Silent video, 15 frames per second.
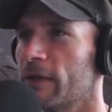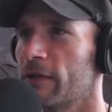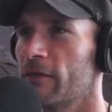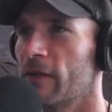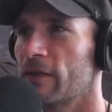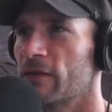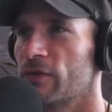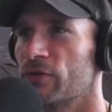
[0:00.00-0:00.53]
to give
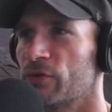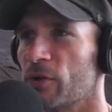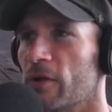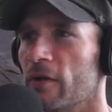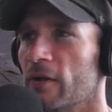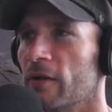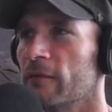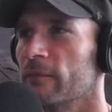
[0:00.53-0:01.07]
that to
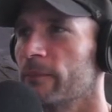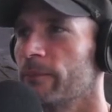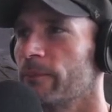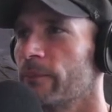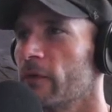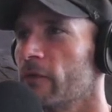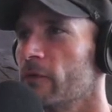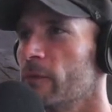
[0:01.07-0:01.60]
Strong.
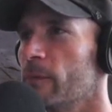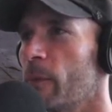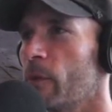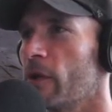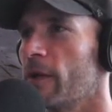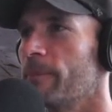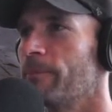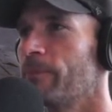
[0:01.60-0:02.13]
Do remember
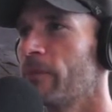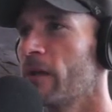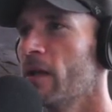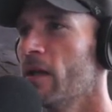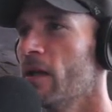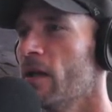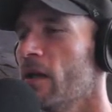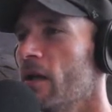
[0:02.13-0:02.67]
that.
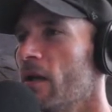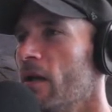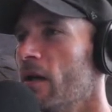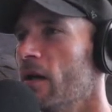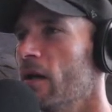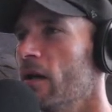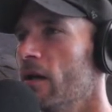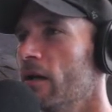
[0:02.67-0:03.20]

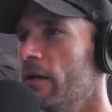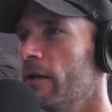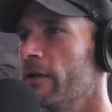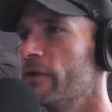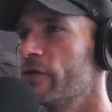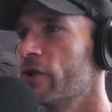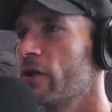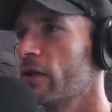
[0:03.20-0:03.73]
Uh, and all
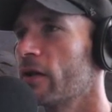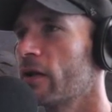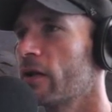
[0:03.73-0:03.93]
the junk.